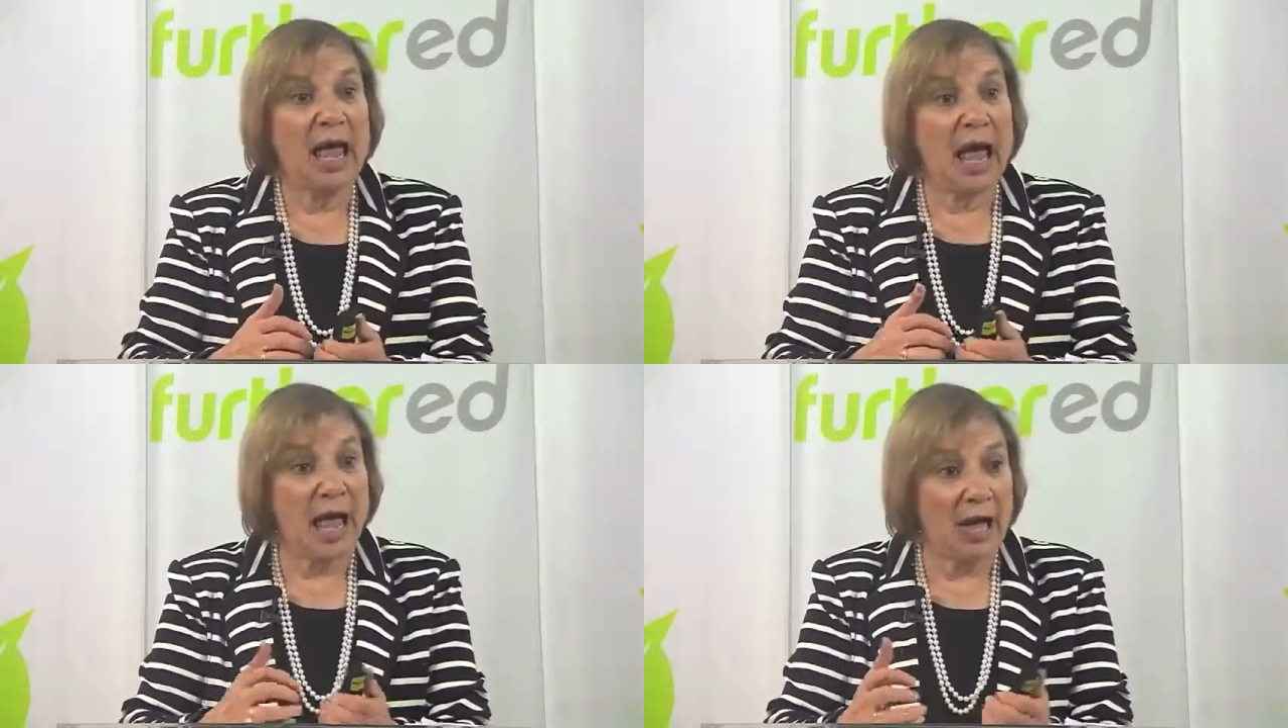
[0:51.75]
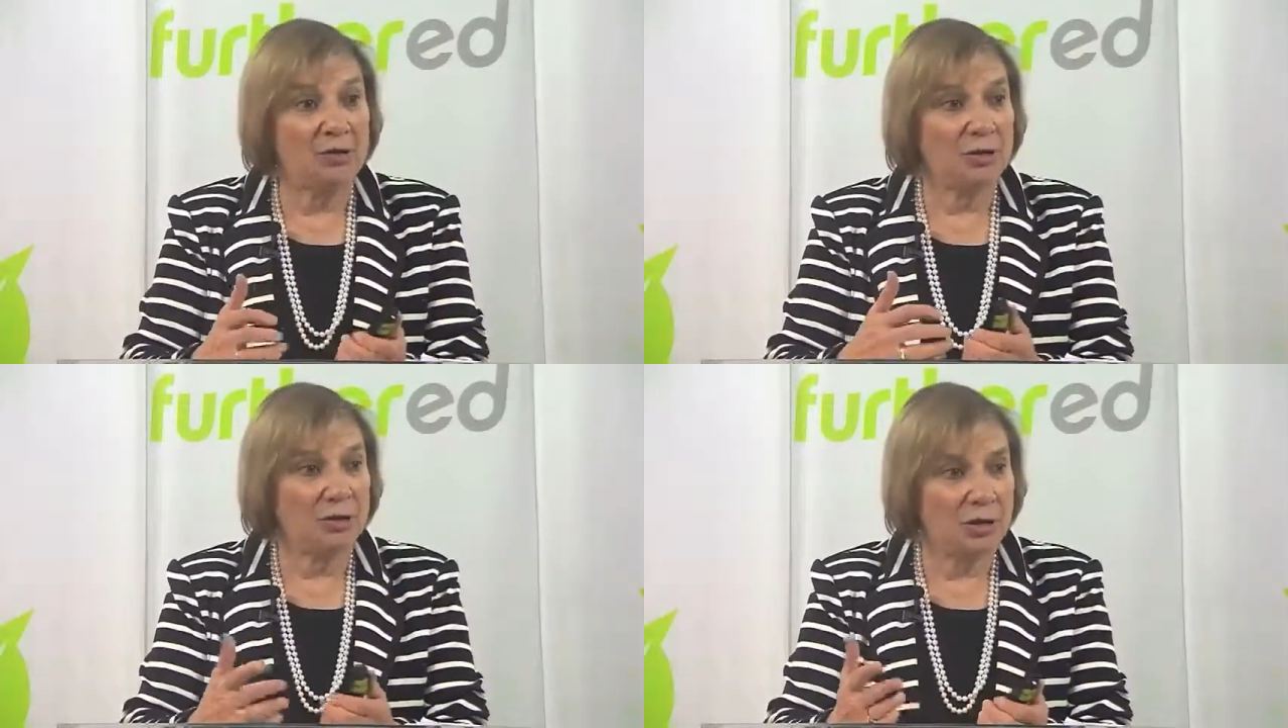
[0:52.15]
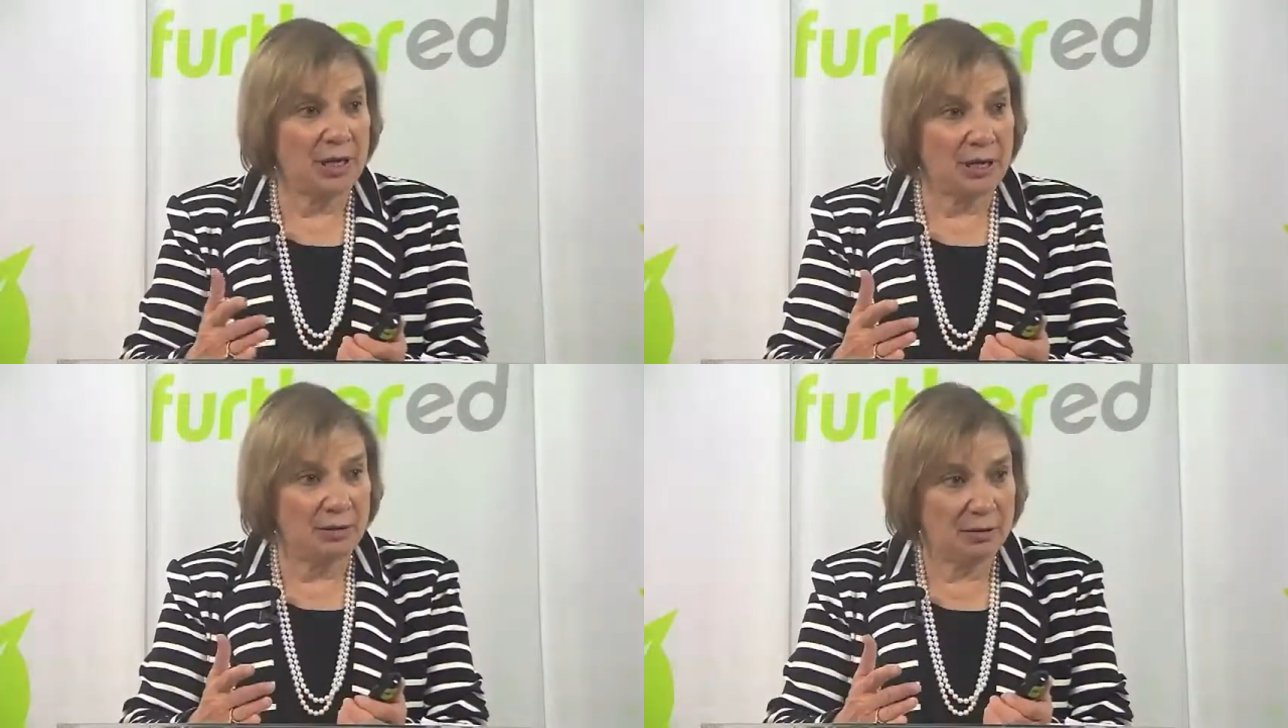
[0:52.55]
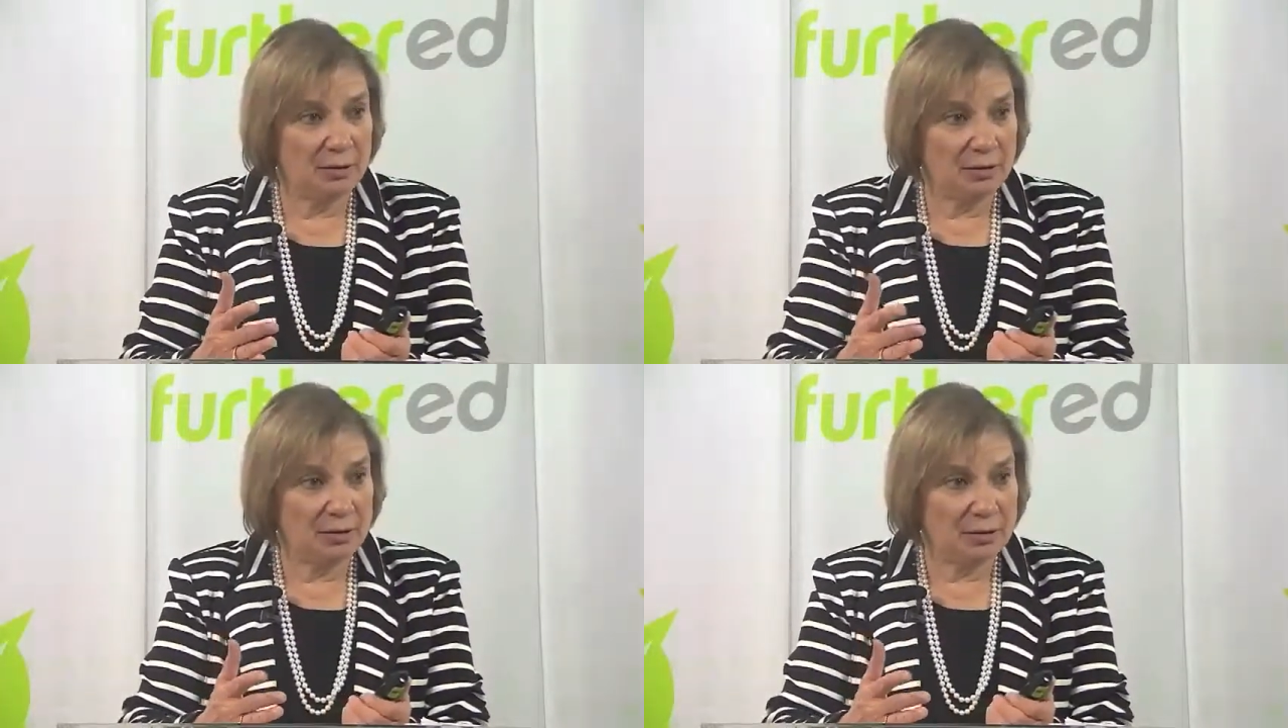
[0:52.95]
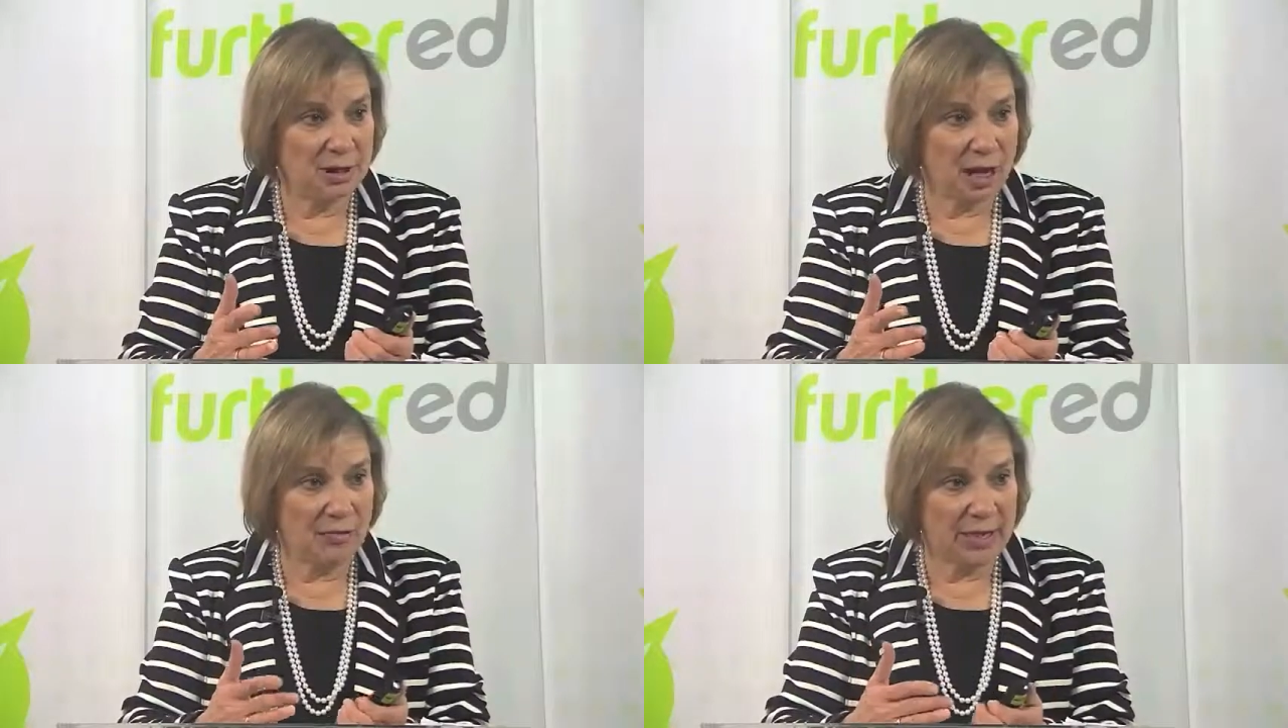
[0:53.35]
how you're going to
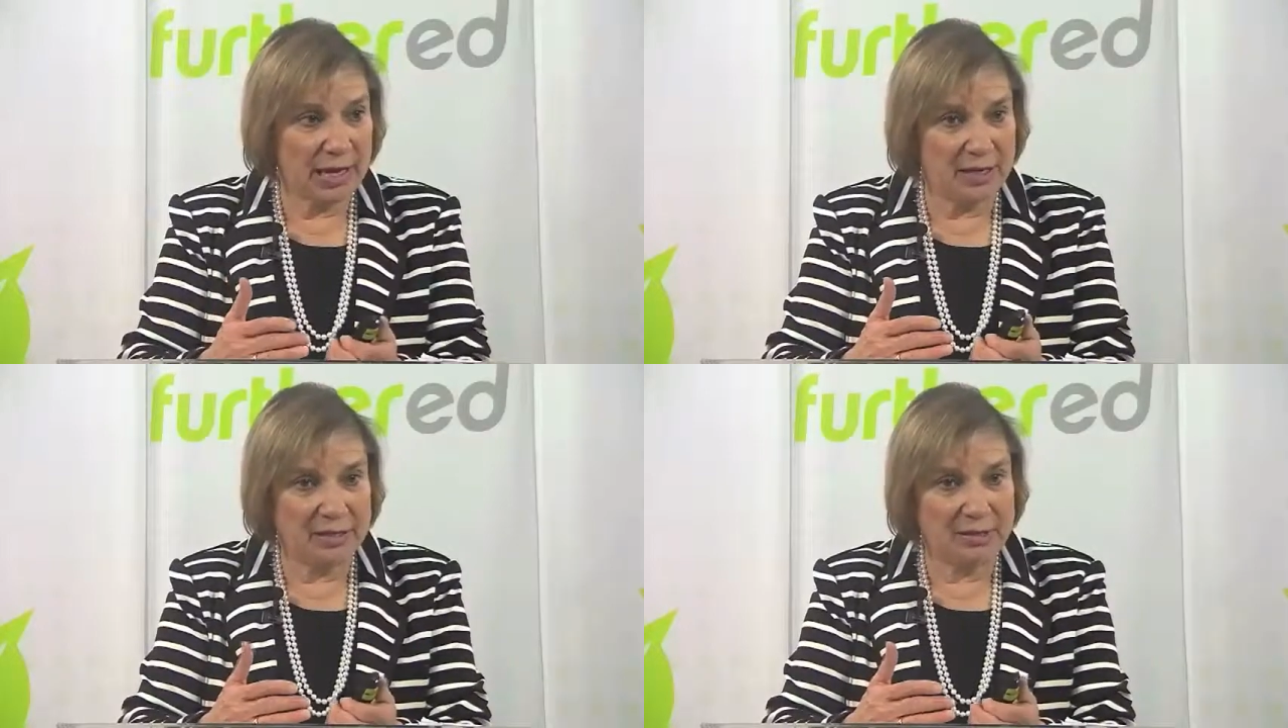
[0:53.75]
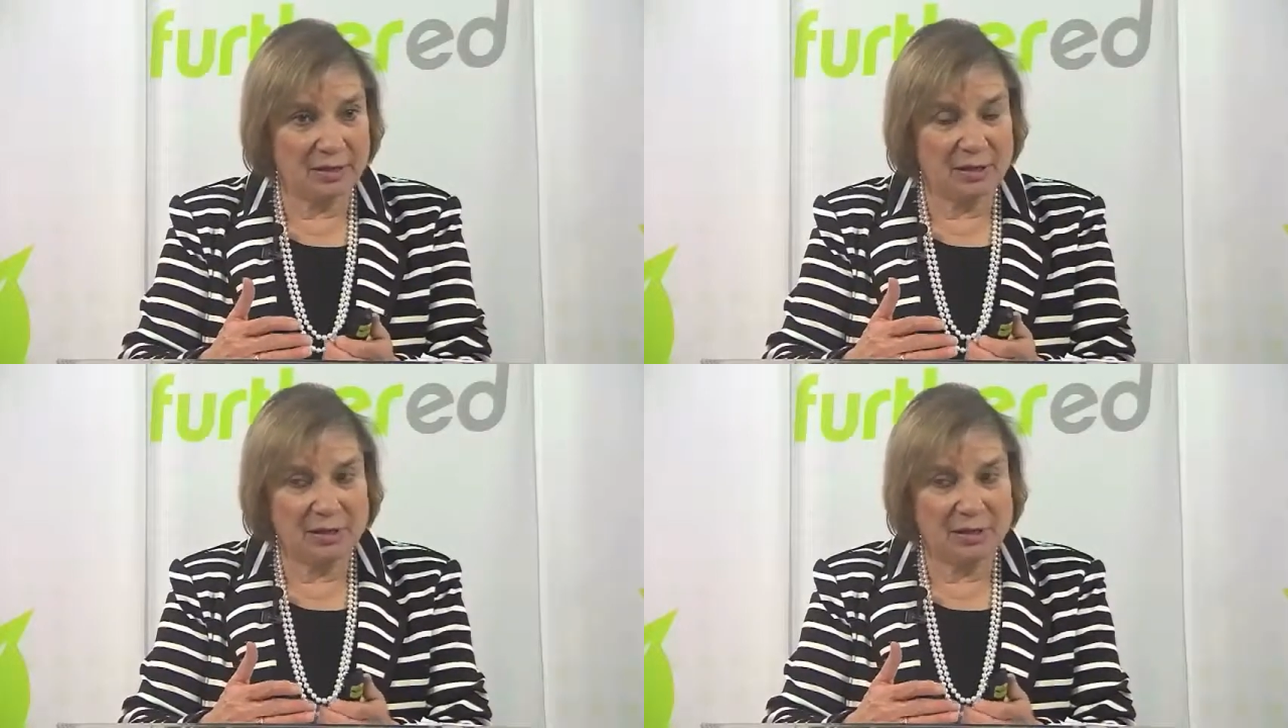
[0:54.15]
solve a case.